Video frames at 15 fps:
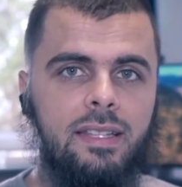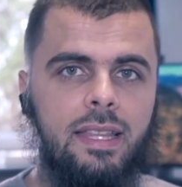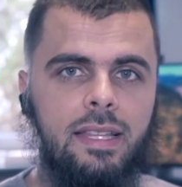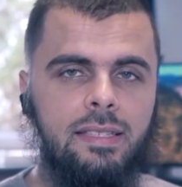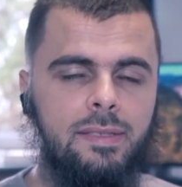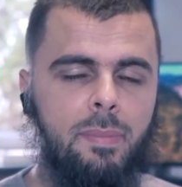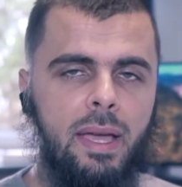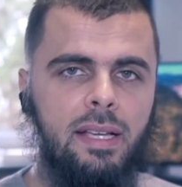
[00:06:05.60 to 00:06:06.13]
the
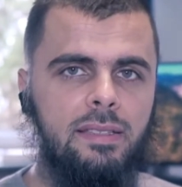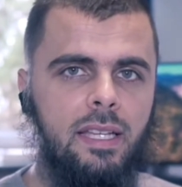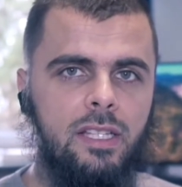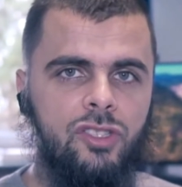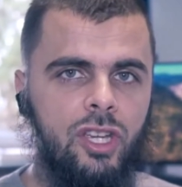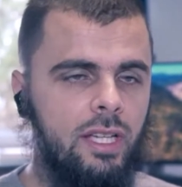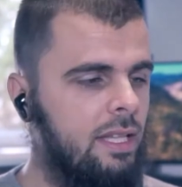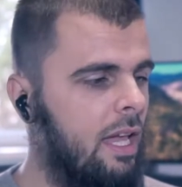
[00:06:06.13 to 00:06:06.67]
specs. I
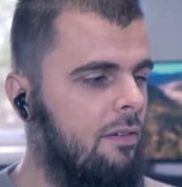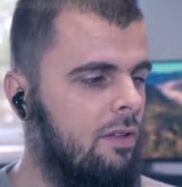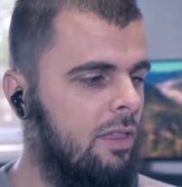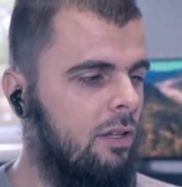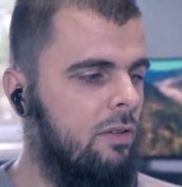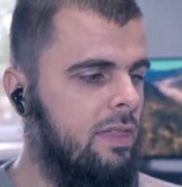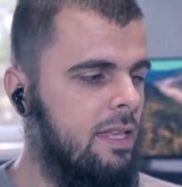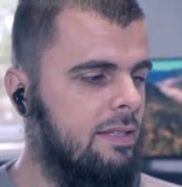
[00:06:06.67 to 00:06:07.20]
checked
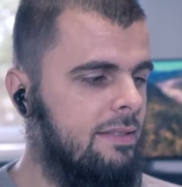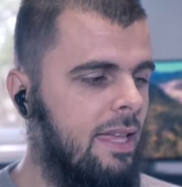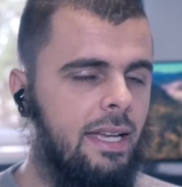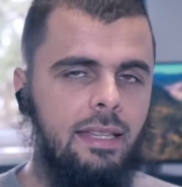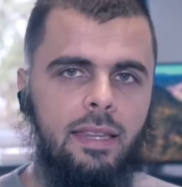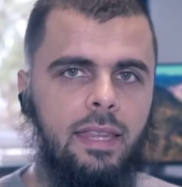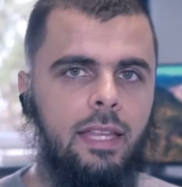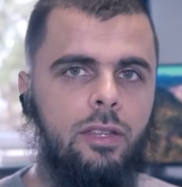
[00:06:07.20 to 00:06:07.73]
everything on their
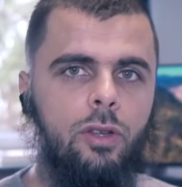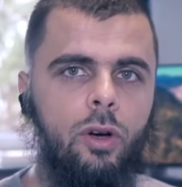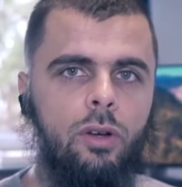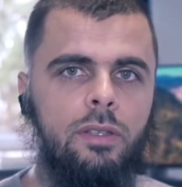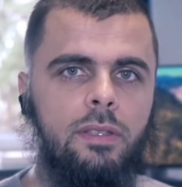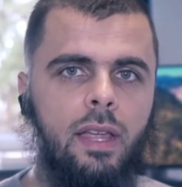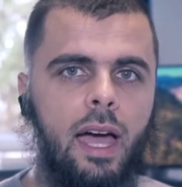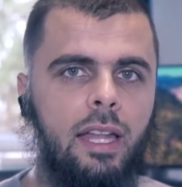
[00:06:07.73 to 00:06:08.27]
site. They
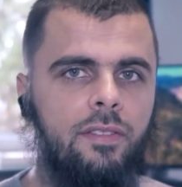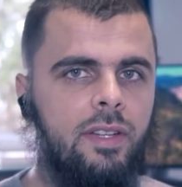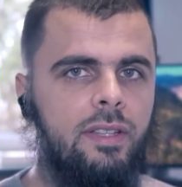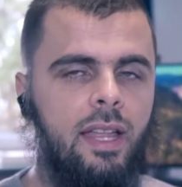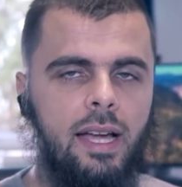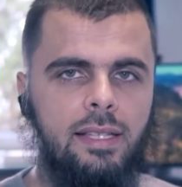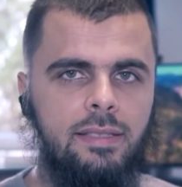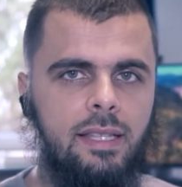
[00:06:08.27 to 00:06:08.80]
don't
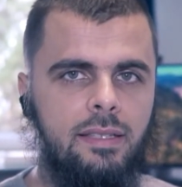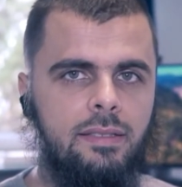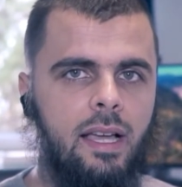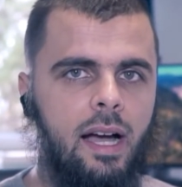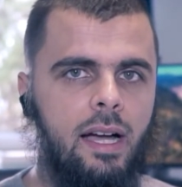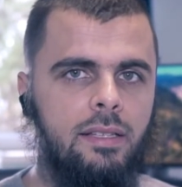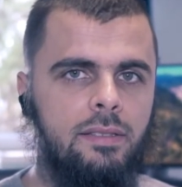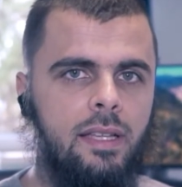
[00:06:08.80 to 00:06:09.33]
advertise this,
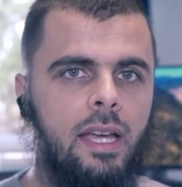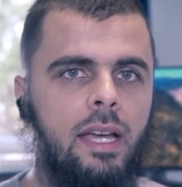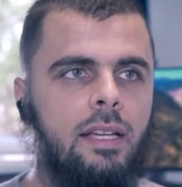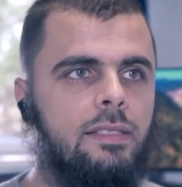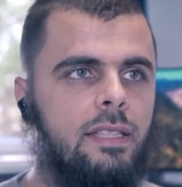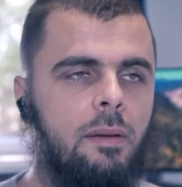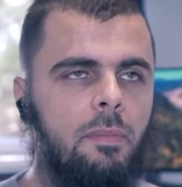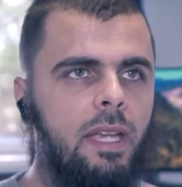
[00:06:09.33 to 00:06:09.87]
guys.
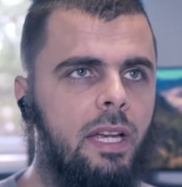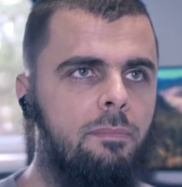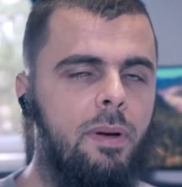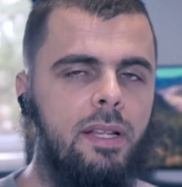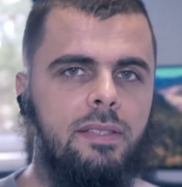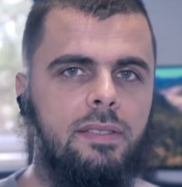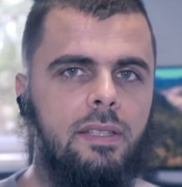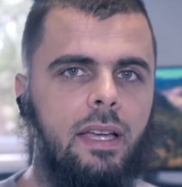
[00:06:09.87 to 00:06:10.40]
Some
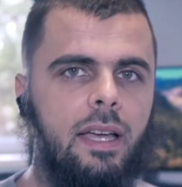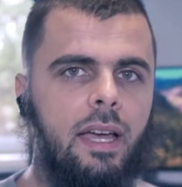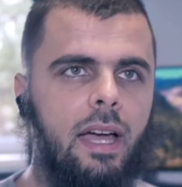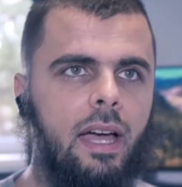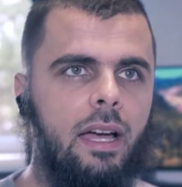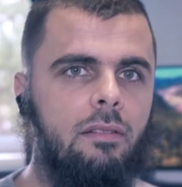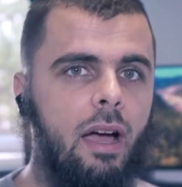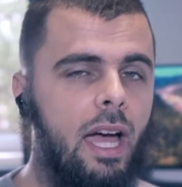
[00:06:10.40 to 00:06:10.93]
earbuds
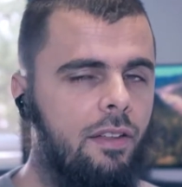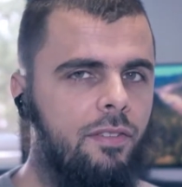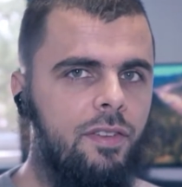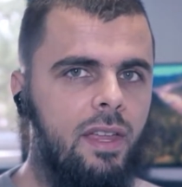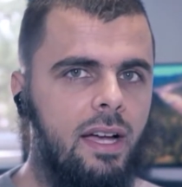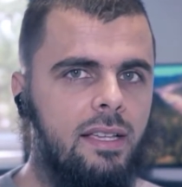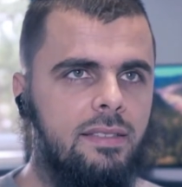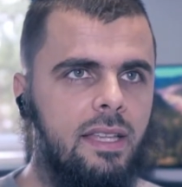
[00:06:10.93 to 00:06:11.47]

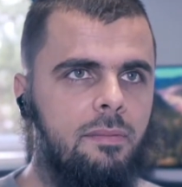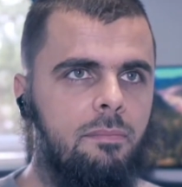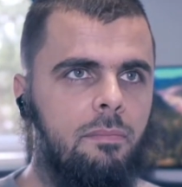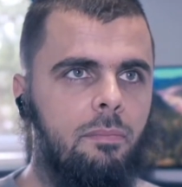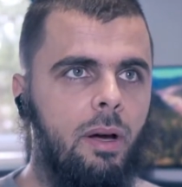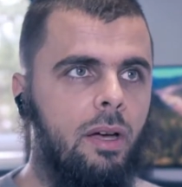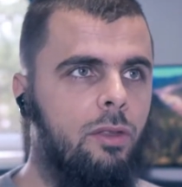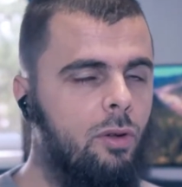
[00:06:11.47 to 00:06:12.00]
advertise them,
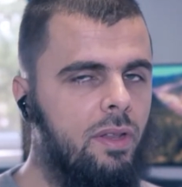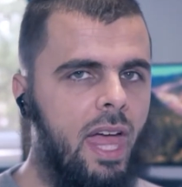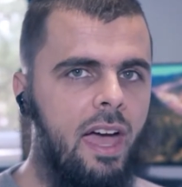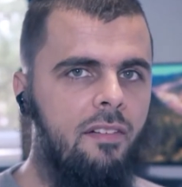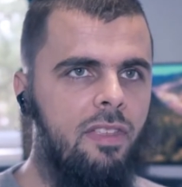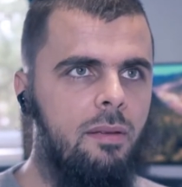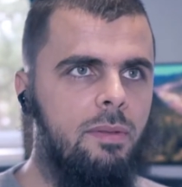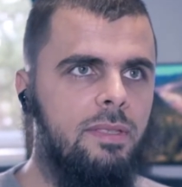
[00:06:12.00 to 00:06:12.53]
don't
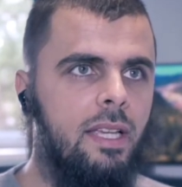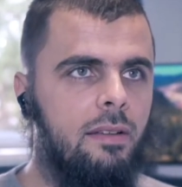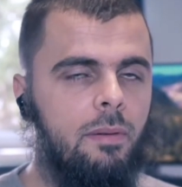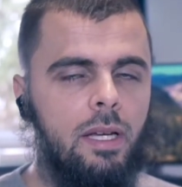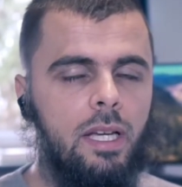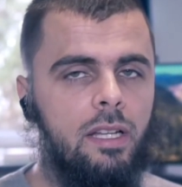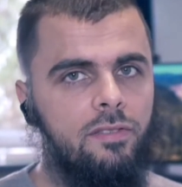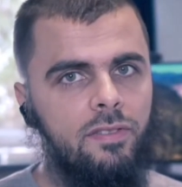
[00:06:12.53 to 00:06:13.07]
have them, and some
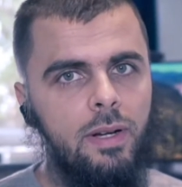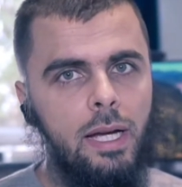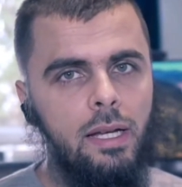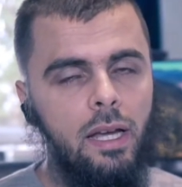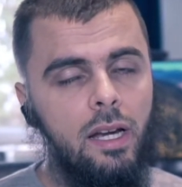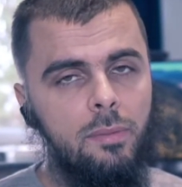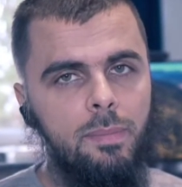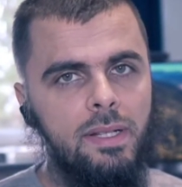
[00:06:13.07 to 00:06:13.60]

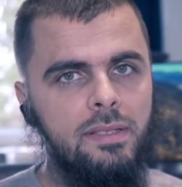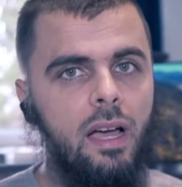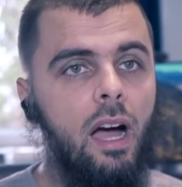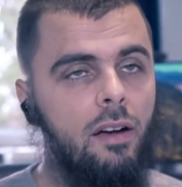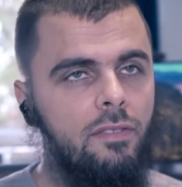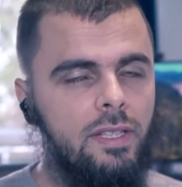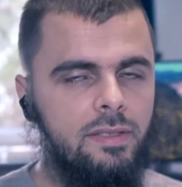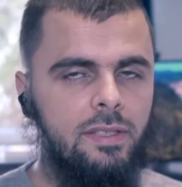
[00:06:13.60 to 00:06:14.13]
earbuds
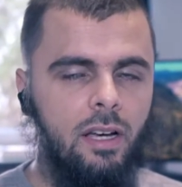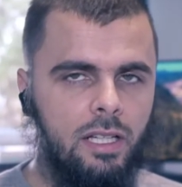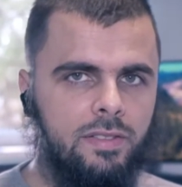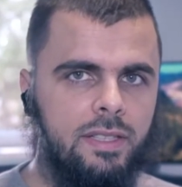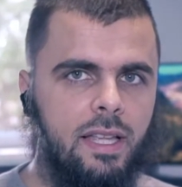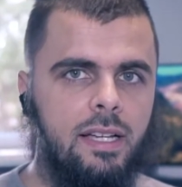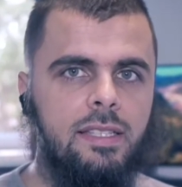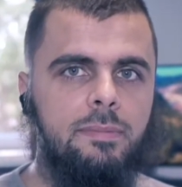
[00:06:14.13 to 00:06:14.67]
obviously
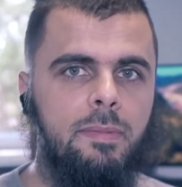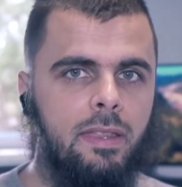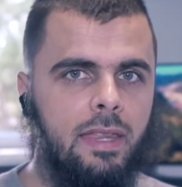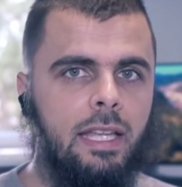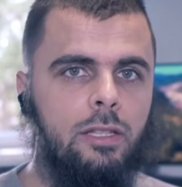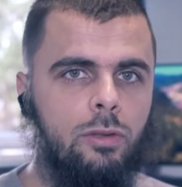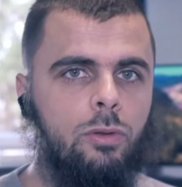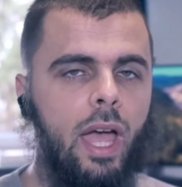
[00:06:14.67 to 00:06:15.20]
advertise them, and
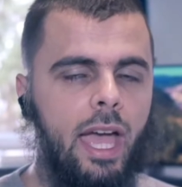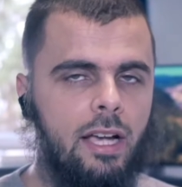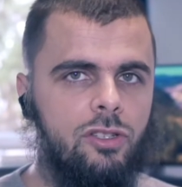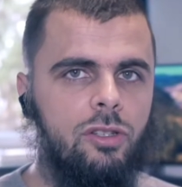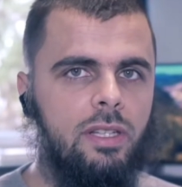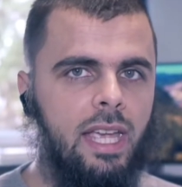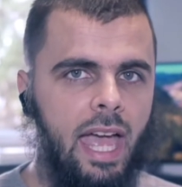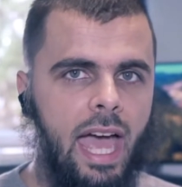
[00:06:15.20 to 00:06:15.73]
they do
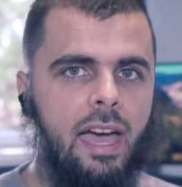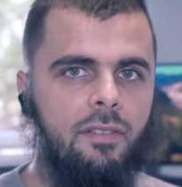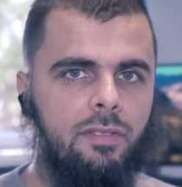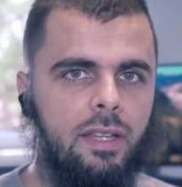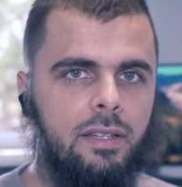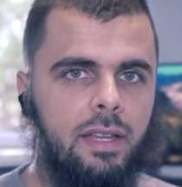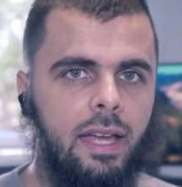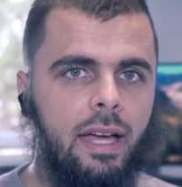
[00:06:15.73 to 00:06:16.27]
actually
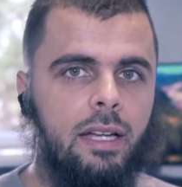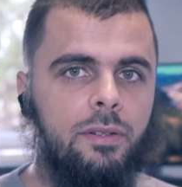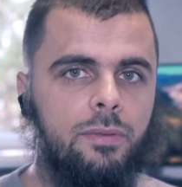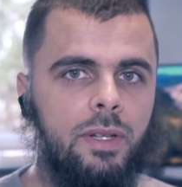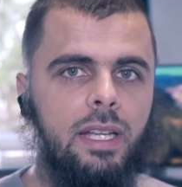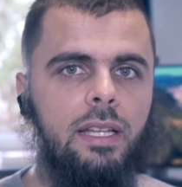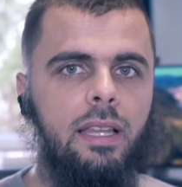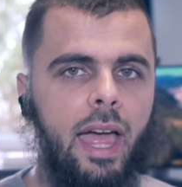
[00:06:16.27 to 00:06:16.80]
have a
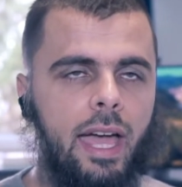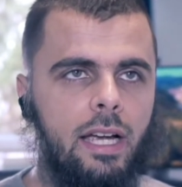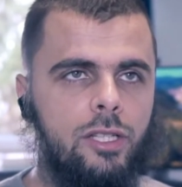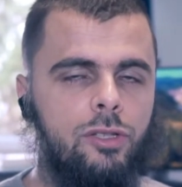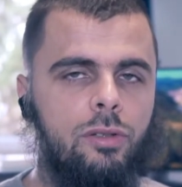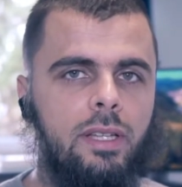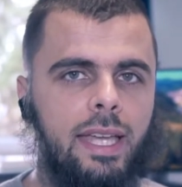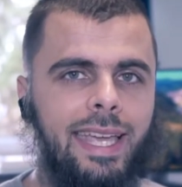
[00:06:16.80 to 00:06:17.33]
real
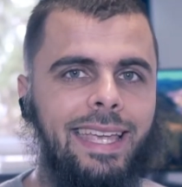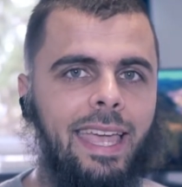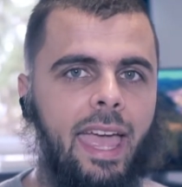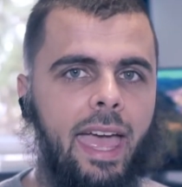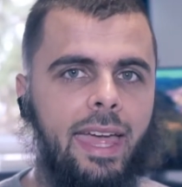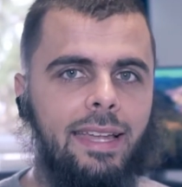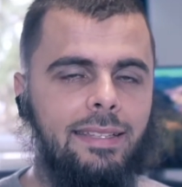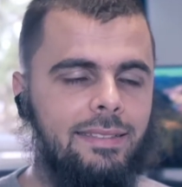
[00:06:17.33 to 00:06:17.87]
actual
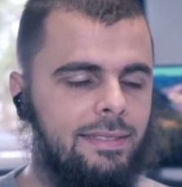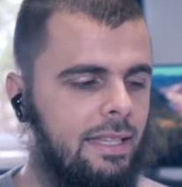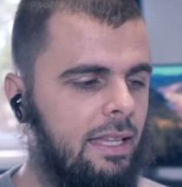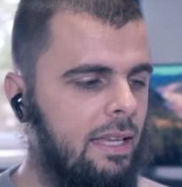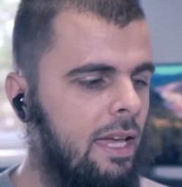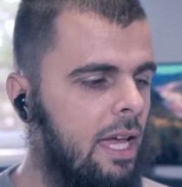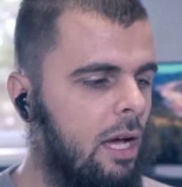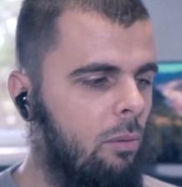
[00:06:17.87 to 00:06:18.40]

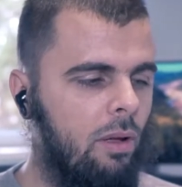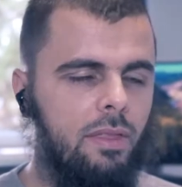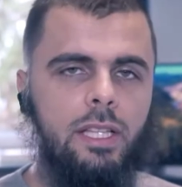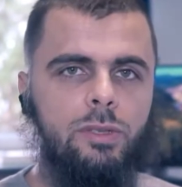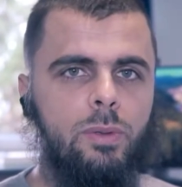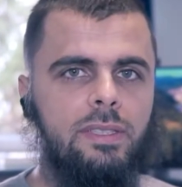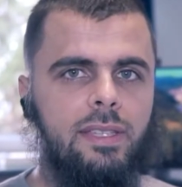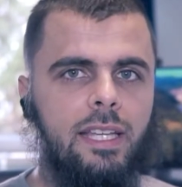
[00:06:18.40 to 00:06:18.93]
ANC. While
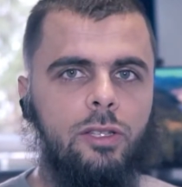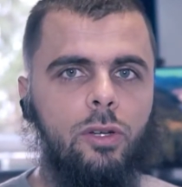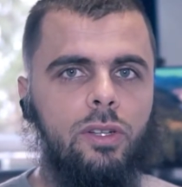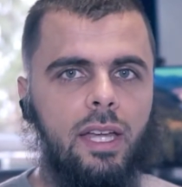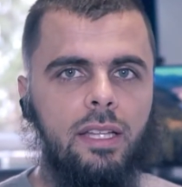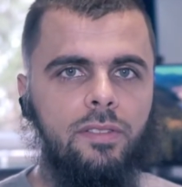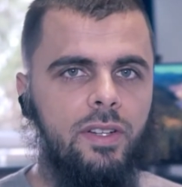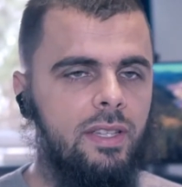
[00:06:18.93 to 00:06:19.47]
these ones, they
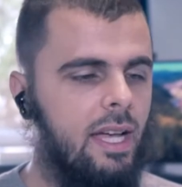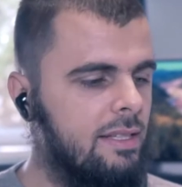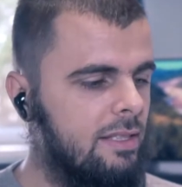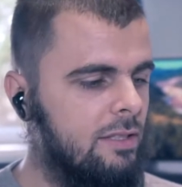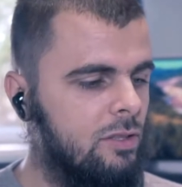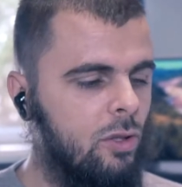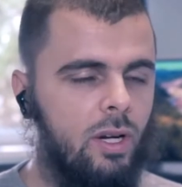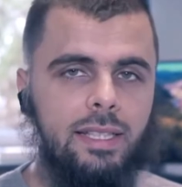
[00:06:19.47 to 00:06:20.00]
don't advertise
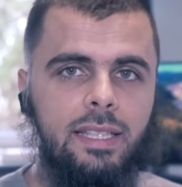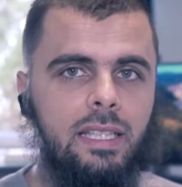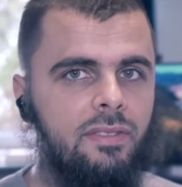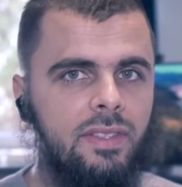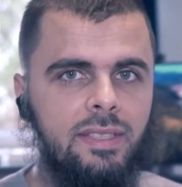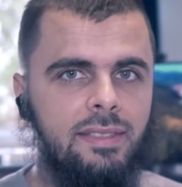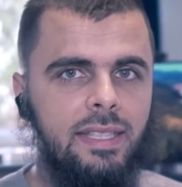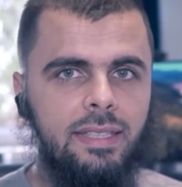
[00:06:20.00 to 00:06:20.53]
it, so I didn't
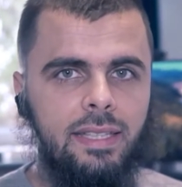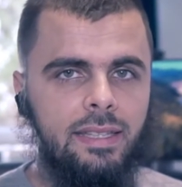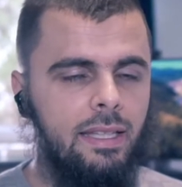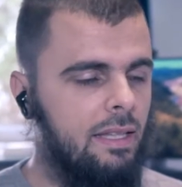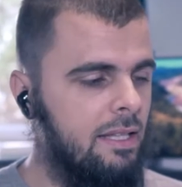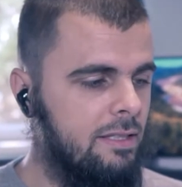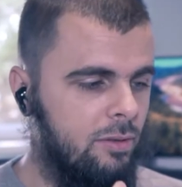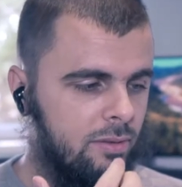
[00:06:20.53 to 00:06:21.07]
even see it in the
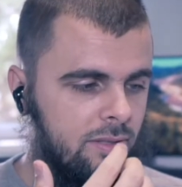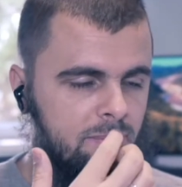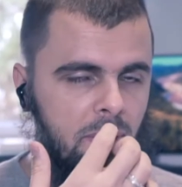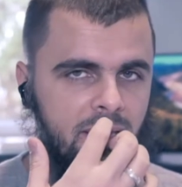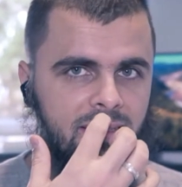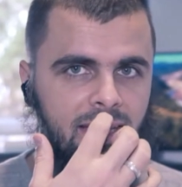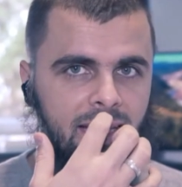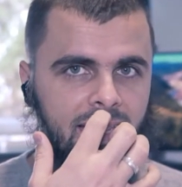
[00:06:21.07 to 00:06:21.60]
list on the
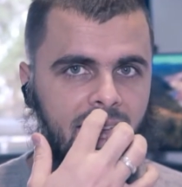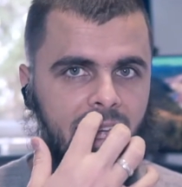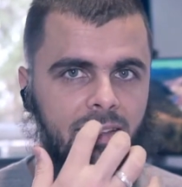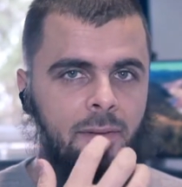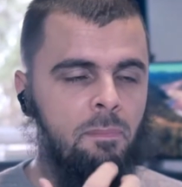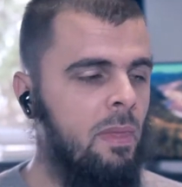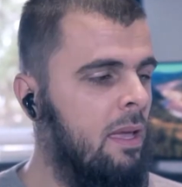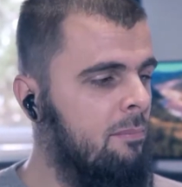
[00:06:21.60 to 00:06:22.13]
specs like that.